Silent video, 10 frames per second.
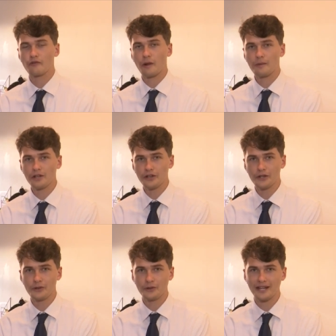from
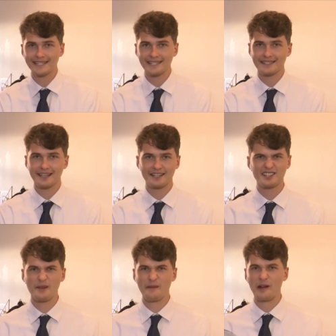noon to six.
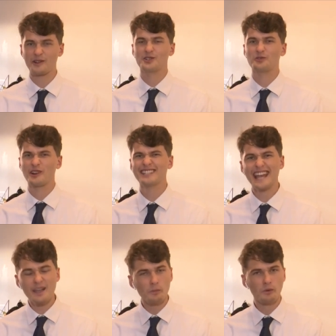Come out, enjoy,
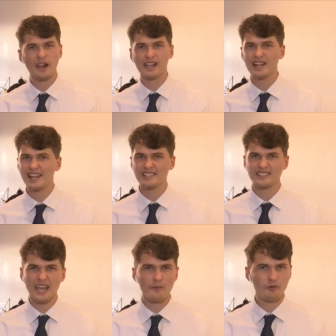take a break,
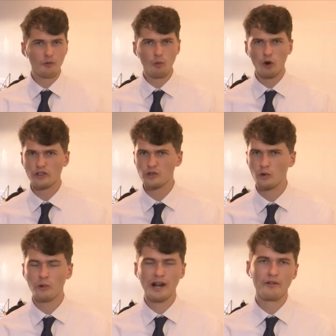escape from work,
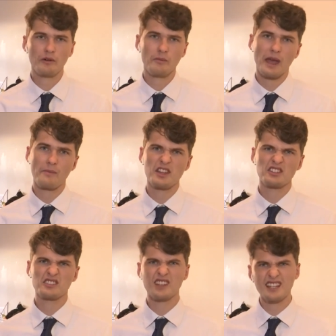school, whatever it may be.
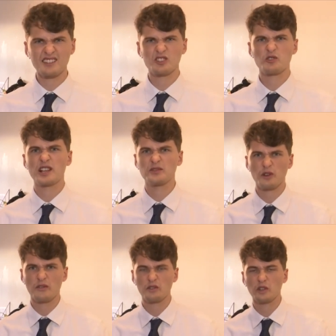Just get stress
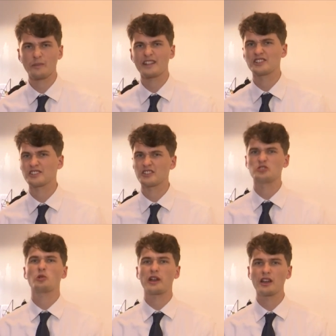free for a little bit and just
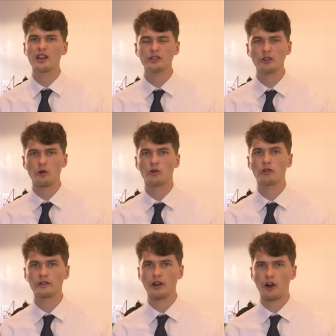enjoy
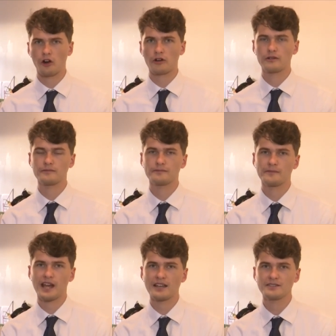local art,
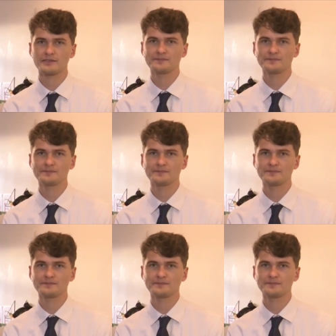guys.